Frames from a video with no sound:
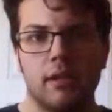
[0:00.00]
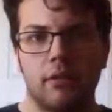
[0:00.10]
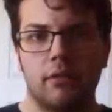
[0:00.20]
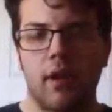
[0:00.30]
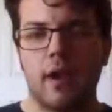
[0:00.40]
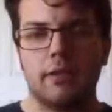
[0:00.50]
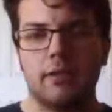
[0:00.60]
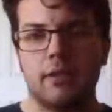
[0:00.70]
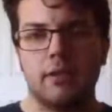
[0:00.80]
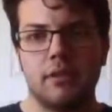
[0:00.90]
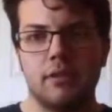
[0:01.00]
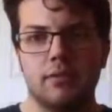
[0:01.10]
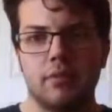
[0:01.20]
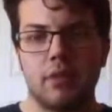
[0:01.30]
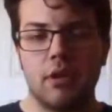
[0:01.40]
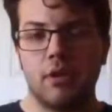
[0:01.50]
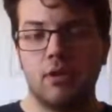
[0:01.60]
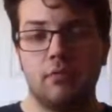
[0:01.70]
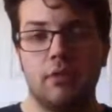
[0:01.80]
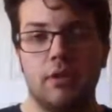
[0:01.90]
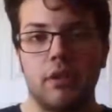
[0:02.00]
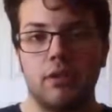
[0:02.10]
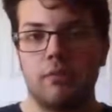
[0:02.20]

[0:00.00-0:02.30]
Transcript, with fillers: the Crisis series, which uh,